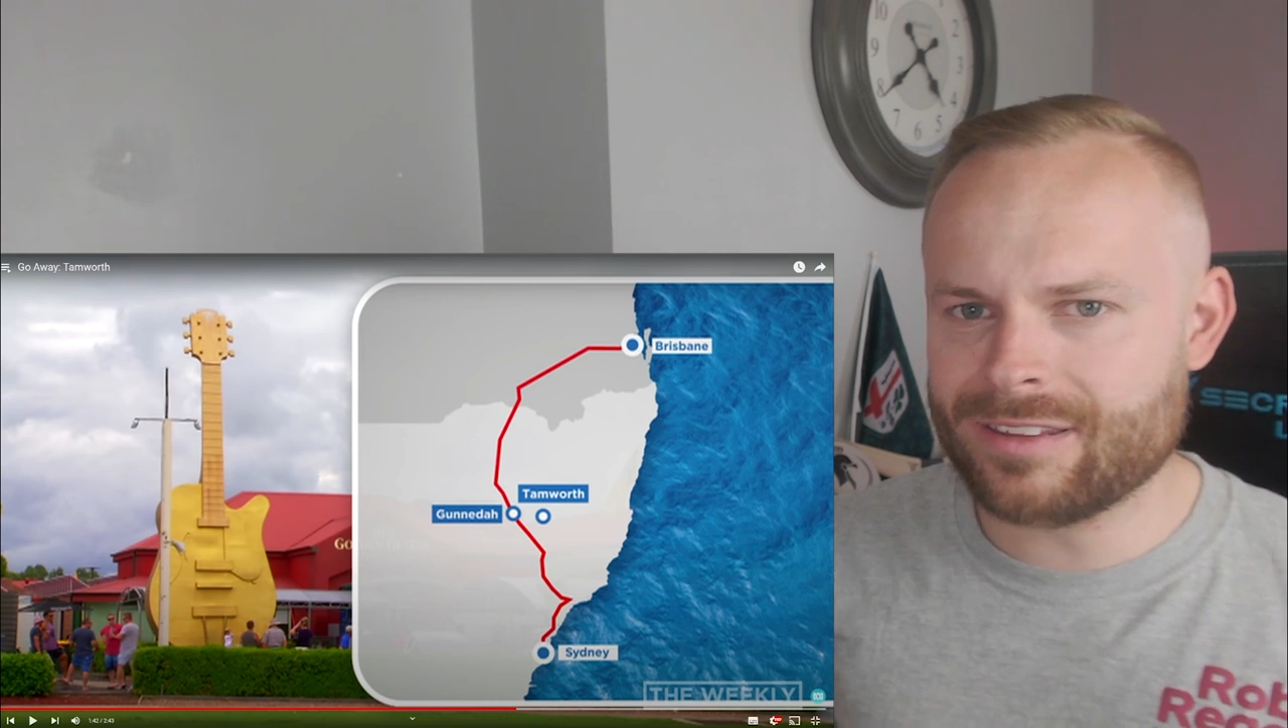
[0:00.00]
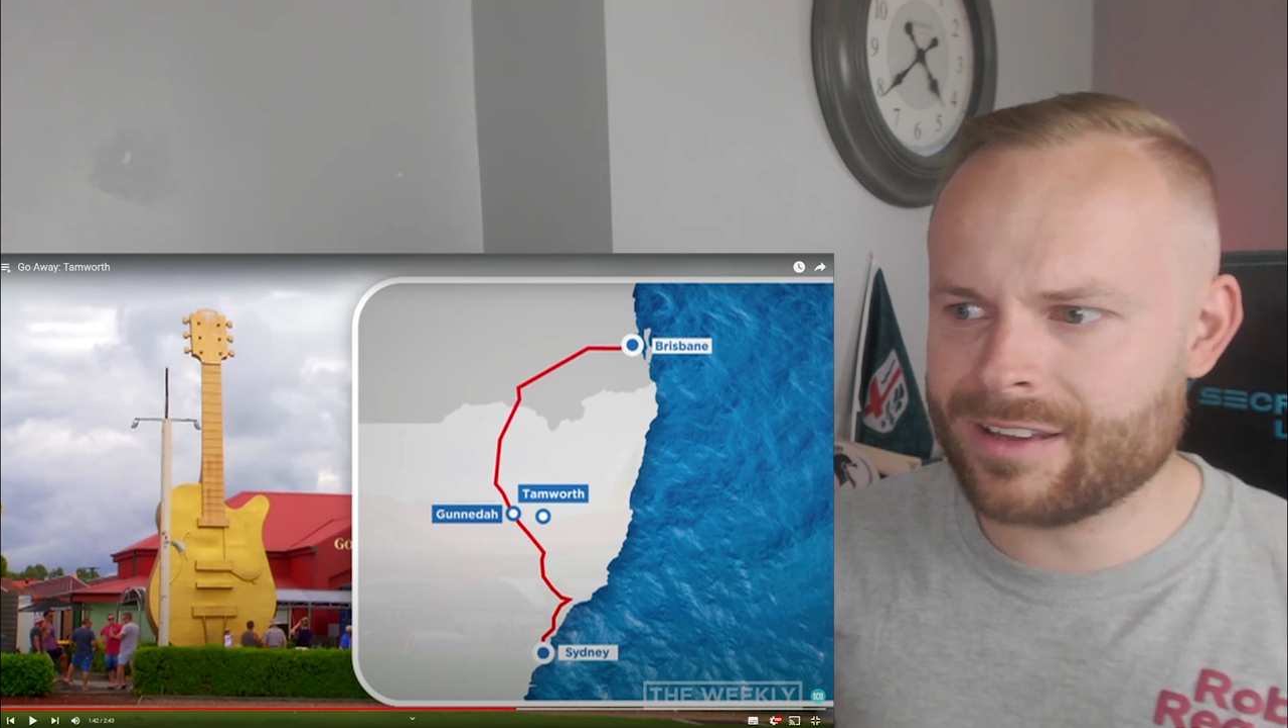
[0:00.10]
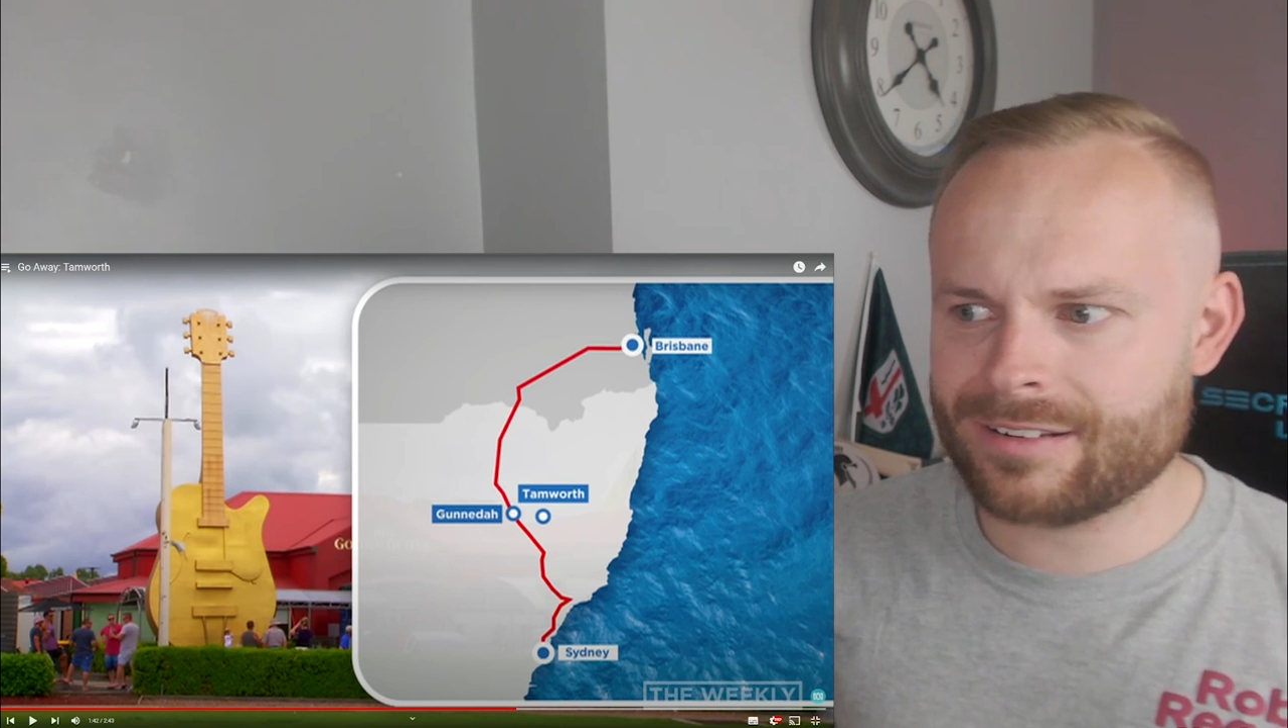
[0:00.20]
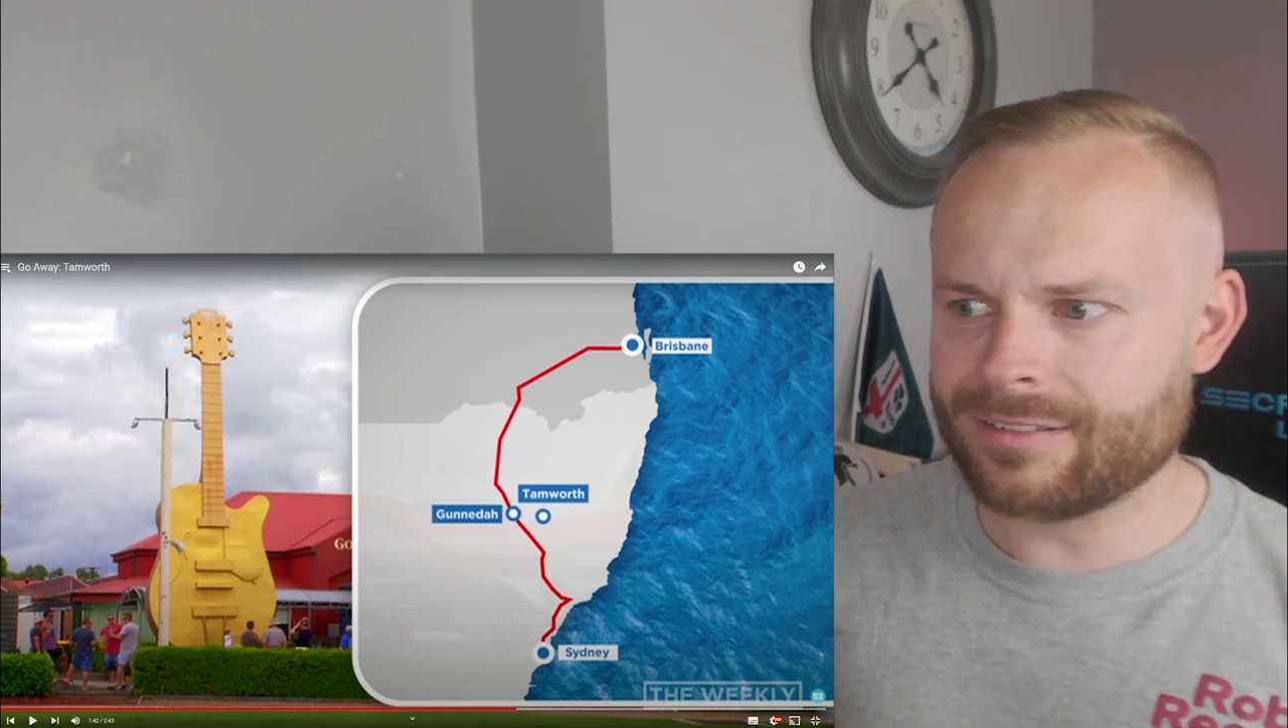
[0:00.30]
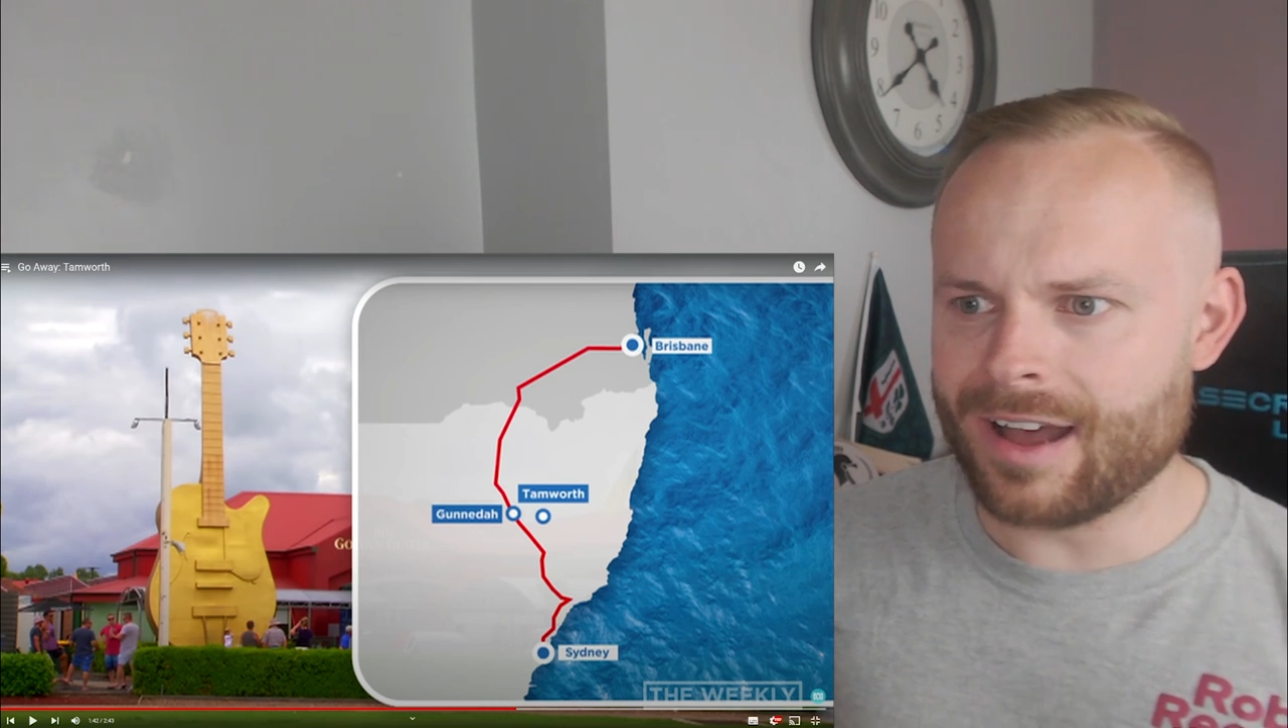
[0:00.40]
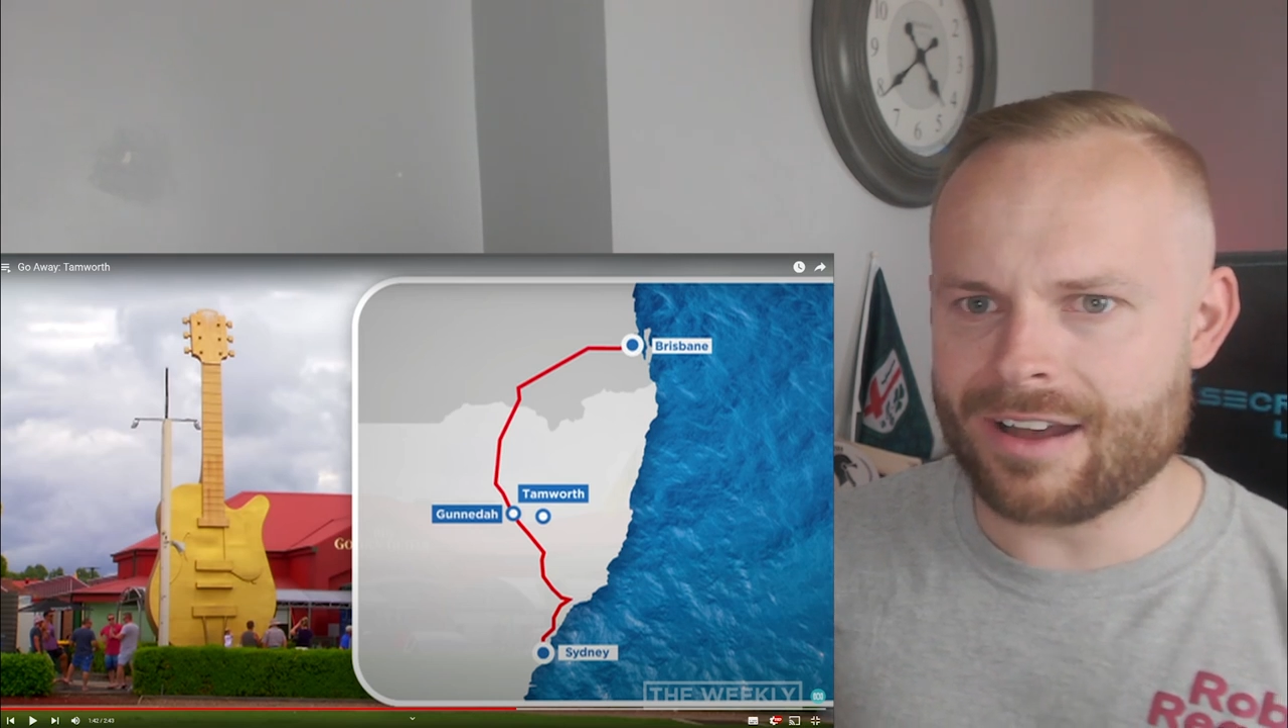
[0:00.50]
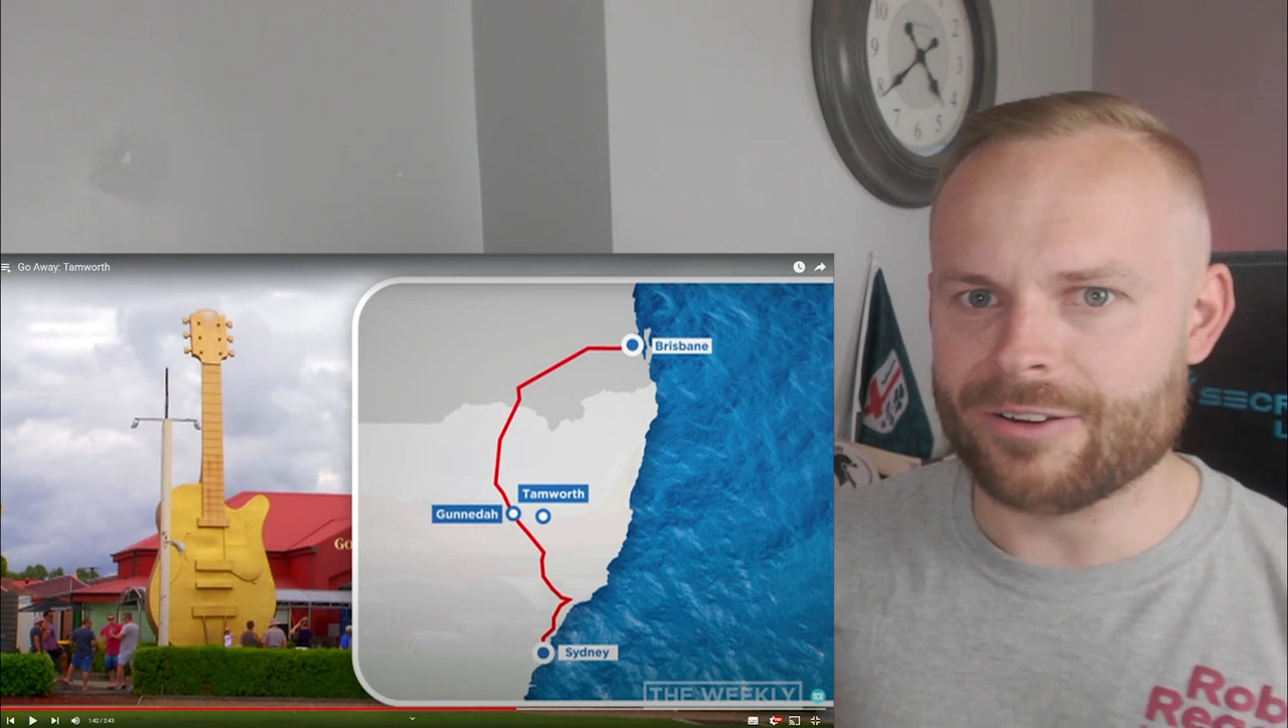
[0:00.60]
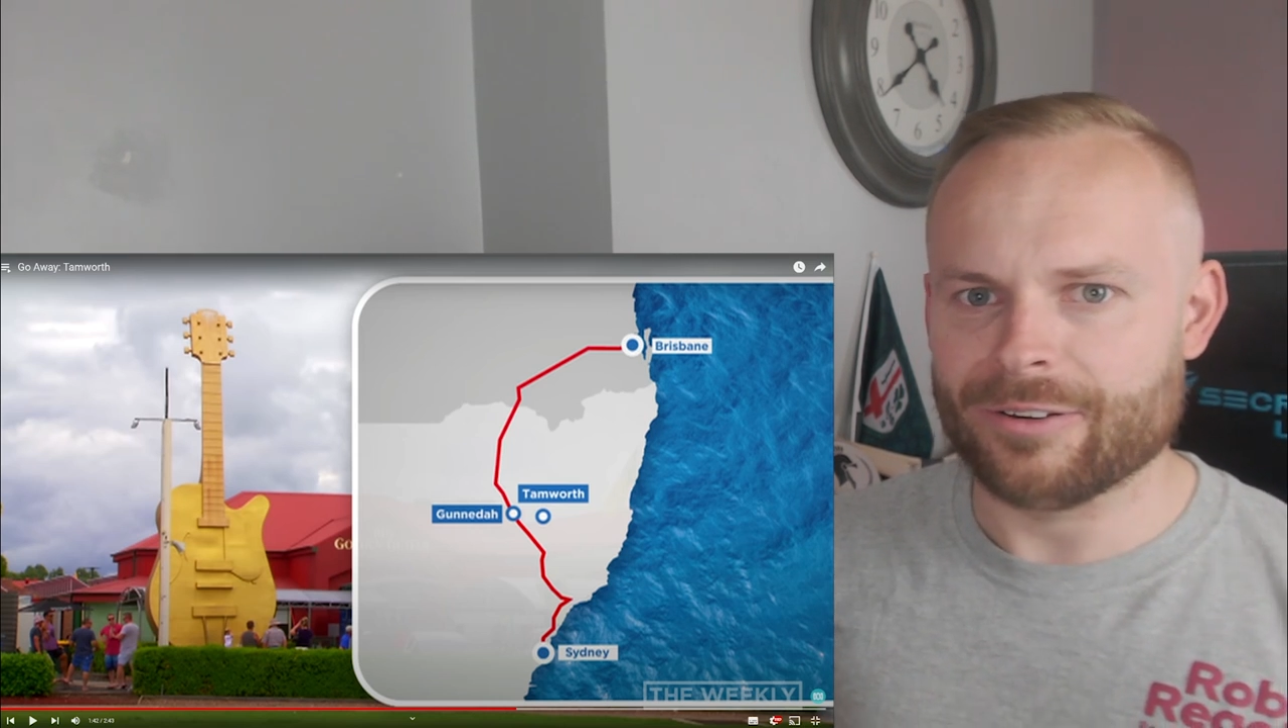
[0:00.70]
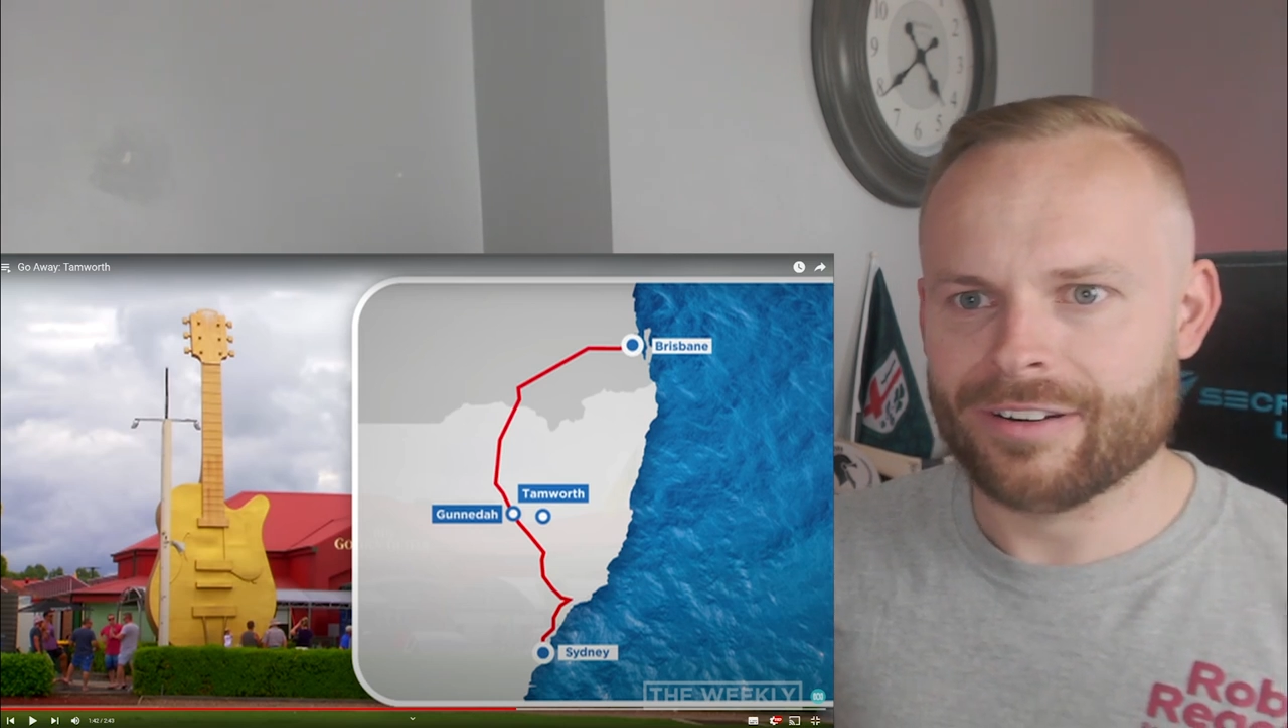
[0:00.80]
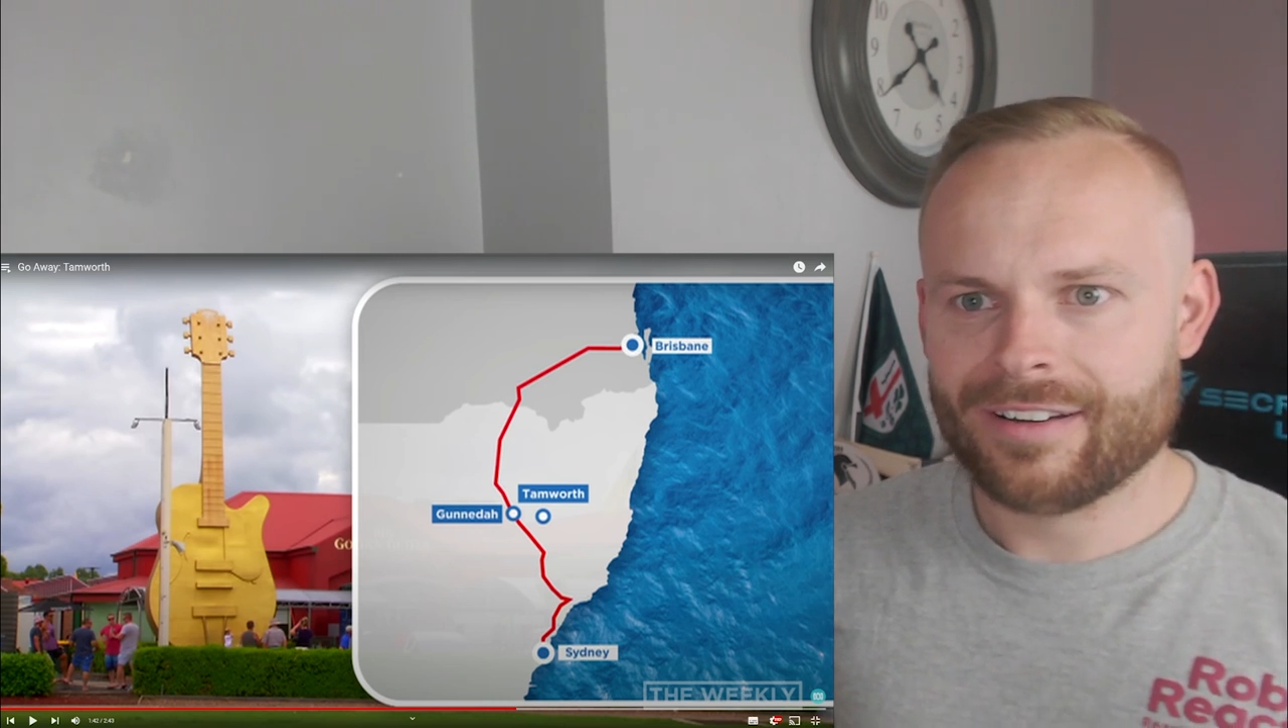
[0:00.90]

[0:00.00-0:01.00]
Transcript: then no.